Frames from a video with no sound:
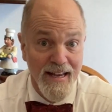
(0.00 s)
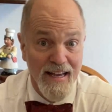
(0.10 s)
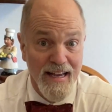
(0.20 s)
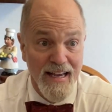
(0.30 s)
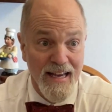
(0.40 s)

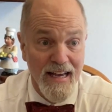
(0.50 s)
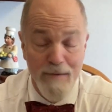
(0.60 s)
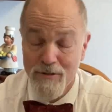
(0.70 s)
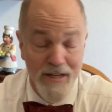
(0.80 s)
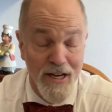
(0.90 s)
And I'm
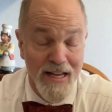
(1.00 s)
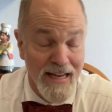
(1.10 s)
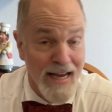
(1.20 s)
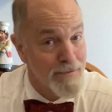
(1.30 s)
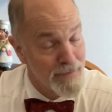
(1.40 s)
sorry,
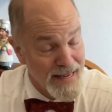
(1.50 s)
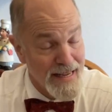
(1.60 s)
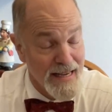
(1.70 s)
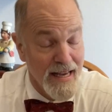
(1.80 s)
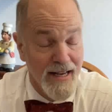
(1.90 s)

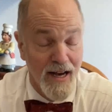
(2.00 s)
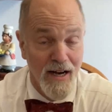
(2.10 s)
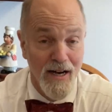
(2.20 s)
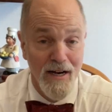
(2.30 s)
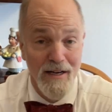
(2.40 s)
9B
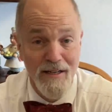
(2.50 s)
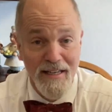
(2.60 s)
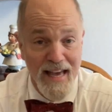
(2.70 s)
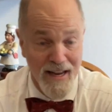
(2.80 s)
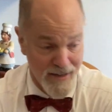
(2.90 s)
uh,
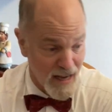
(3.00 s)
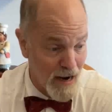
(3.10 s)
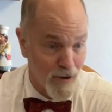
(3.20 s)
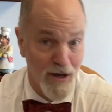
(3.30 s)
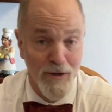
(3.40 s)
at
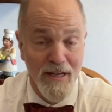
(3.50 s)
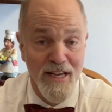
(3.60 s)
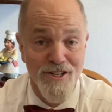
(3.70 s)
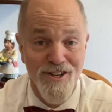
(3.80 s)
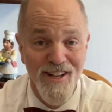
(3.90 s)
our
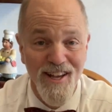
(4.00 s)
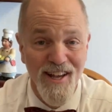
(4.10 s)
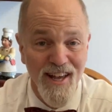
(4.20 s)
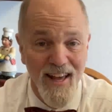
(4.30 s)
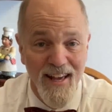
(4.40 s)
location.
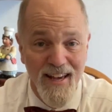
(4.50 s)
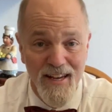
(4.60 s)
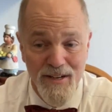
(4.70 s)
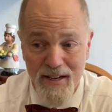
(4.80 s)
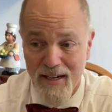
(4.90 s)

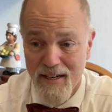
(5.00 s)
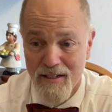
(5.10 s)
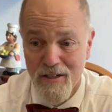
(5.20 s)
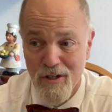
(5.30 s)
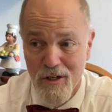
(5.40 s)
And uh,
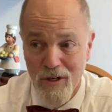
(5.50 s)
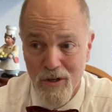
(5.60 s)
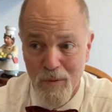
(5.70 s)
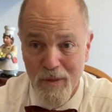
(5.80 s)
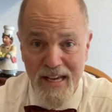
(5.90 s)

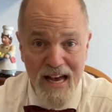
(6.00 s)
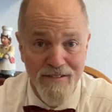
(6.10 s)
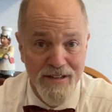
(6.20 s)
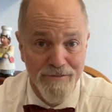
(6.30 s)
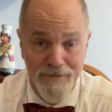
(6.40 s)
we have
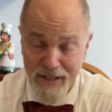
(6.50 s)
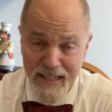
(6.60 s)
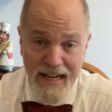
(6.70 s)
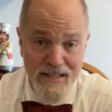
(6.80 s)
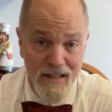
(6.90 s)
a very
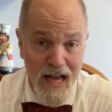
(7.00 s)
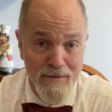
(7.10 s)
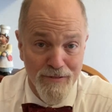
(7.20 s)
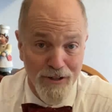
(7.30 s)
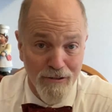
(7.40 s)
nice climate
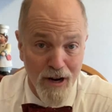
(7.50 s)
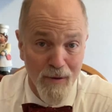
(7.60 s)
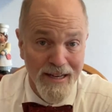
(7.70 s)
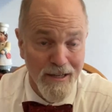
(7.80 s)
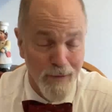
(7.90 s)
for
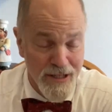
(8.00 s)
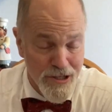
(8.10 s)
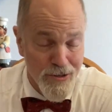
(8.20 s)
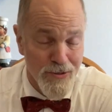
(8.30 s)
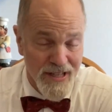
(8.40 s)
growing. We
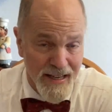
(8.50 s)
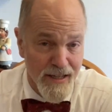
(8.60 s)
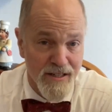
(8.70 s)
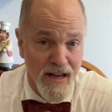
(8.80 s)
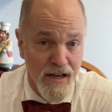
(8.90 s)
do
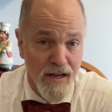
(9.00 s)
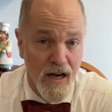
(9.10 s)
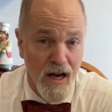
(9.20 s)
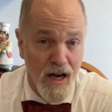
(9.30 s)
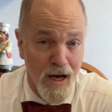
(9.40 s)
get
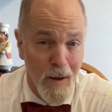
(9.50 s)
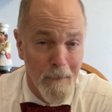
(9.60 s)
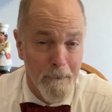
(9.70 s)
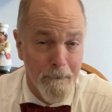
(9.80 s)
um,